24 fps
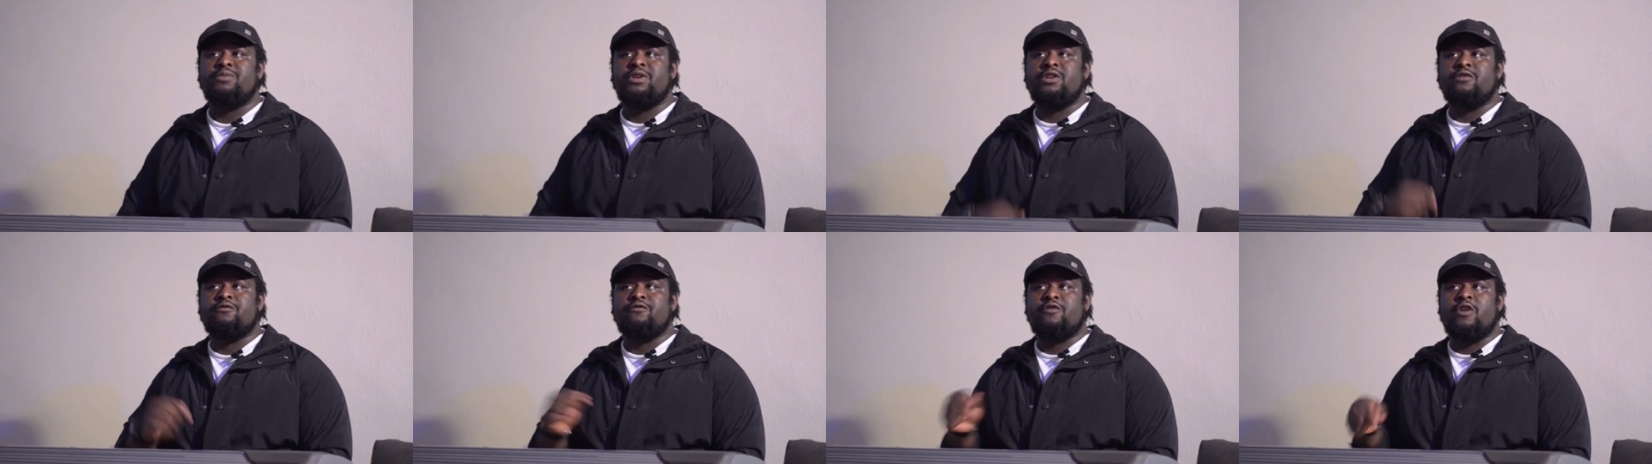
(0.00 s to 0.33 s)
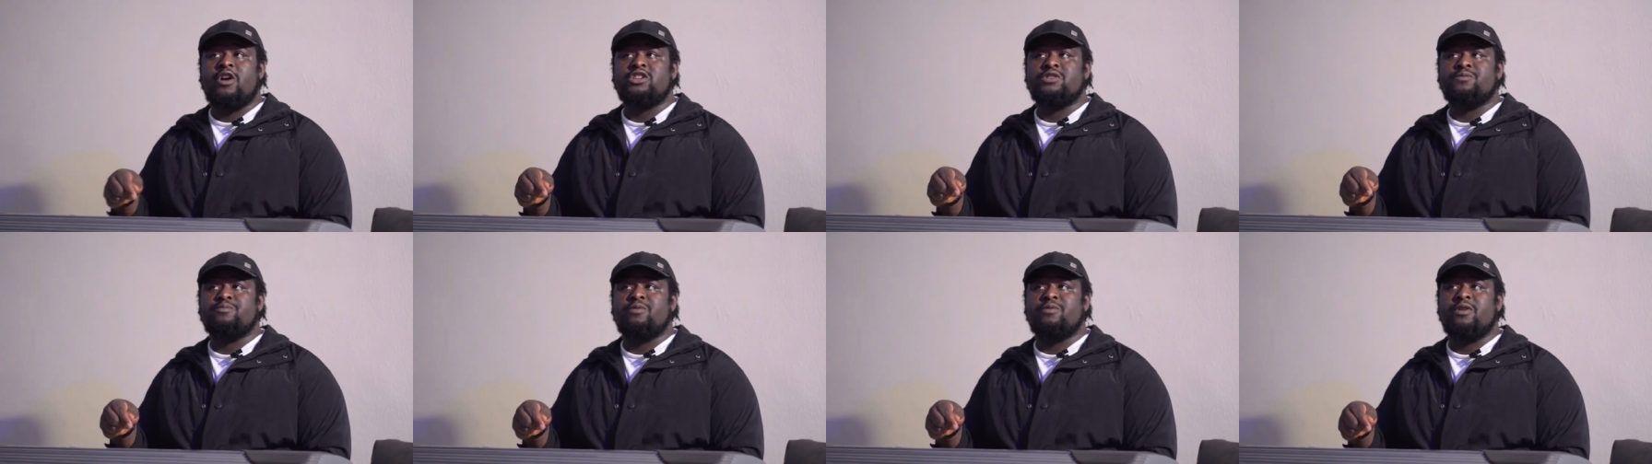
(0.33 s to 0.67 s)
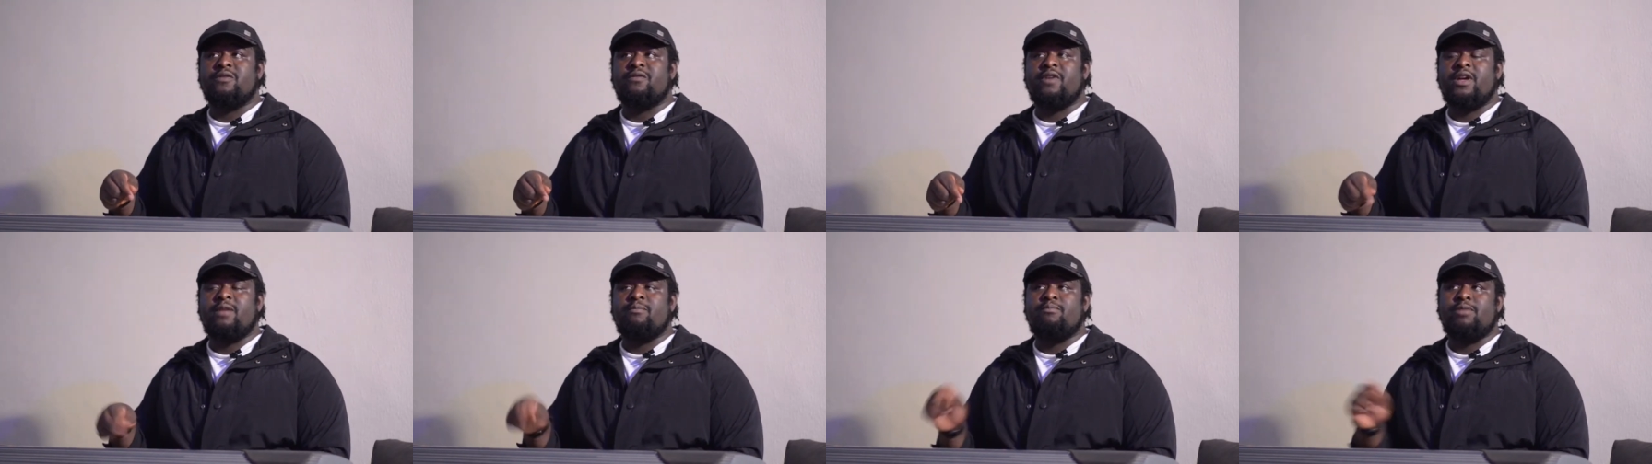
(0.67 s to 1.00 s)
me a false
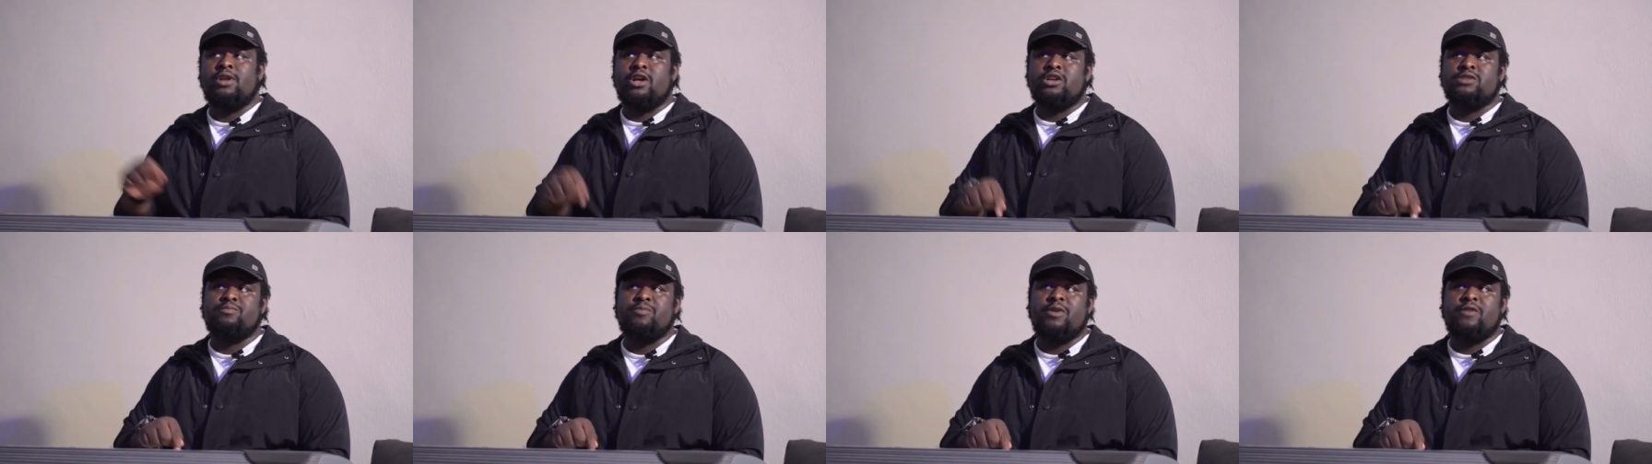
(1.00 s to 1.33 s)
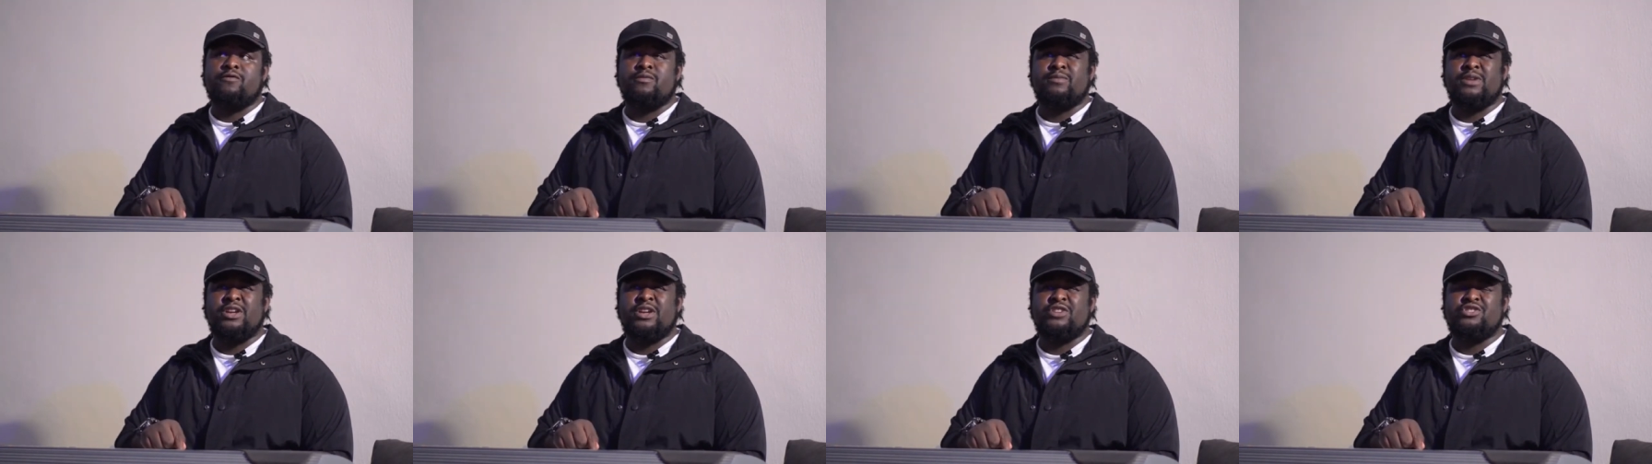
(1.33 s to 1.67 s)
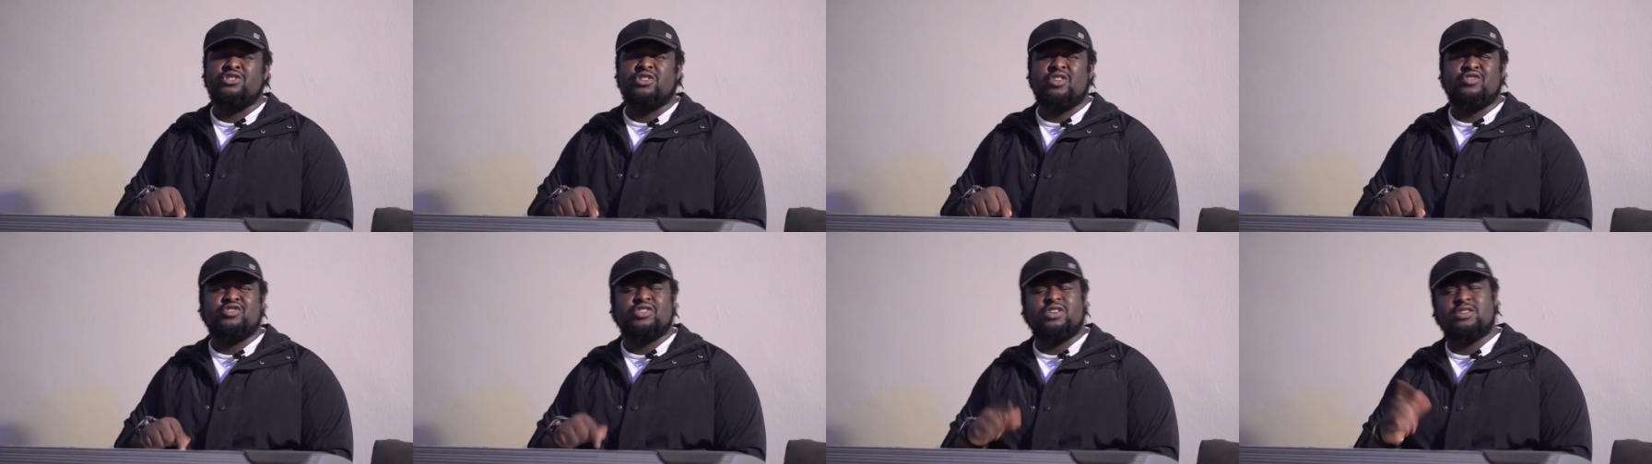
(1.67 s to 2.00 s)
prophet, blocked me from their
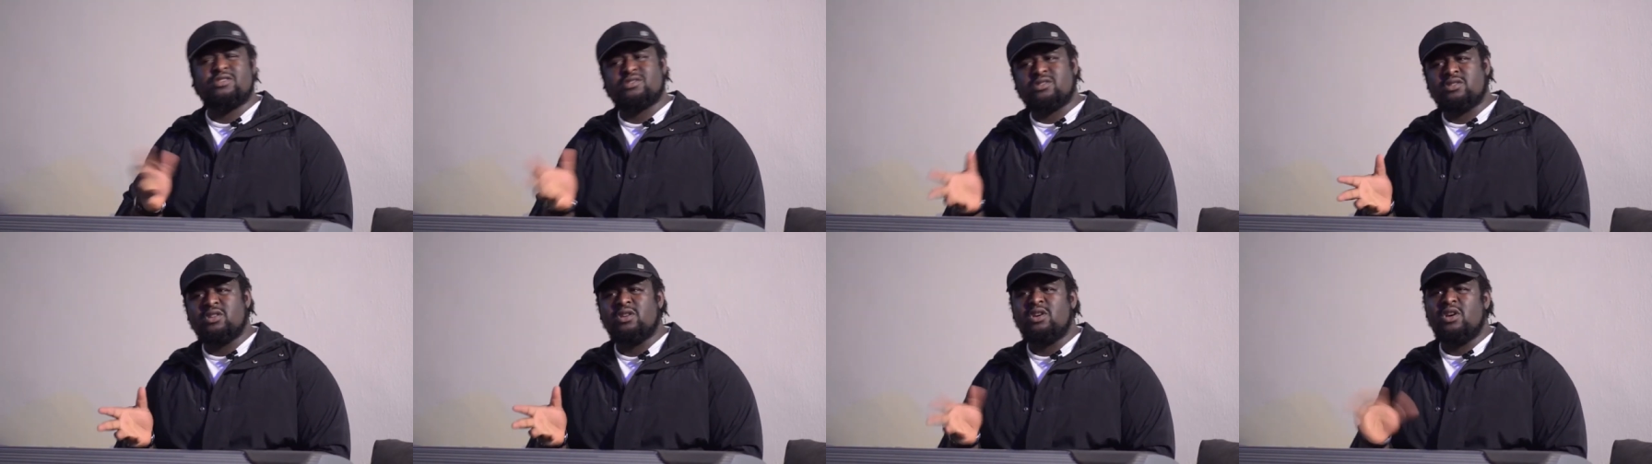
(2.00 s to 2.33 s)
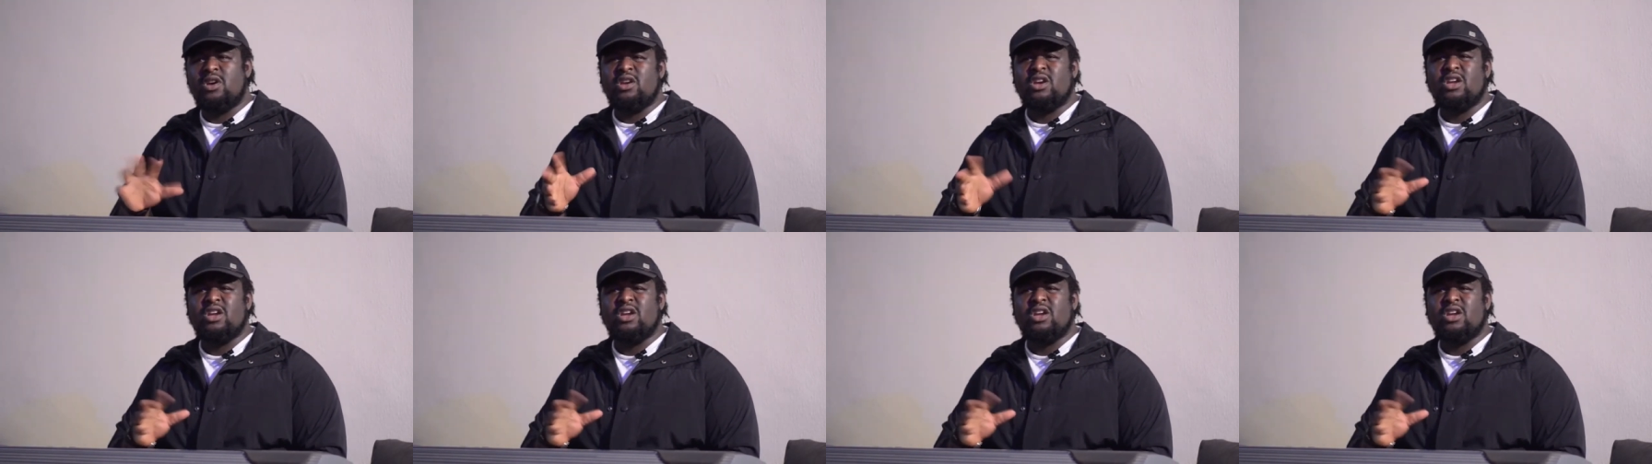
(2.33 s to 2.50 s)
churches.